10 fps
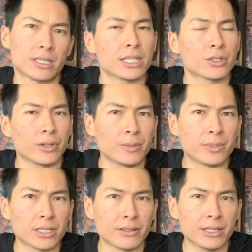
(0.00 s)

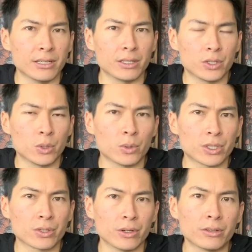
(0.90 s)
stitch rate because of the
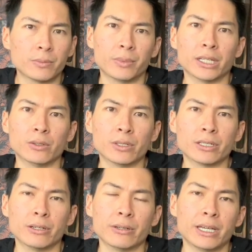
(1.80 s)
short stroke, but
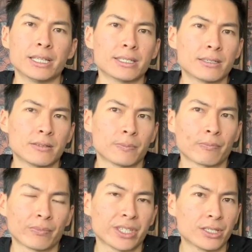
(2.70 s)
also
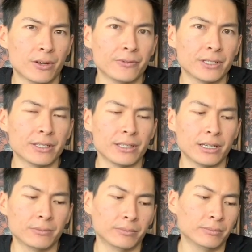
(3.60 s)
hits
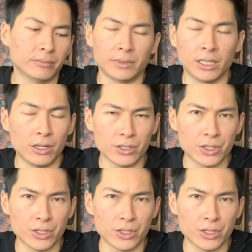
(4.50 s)
softer than a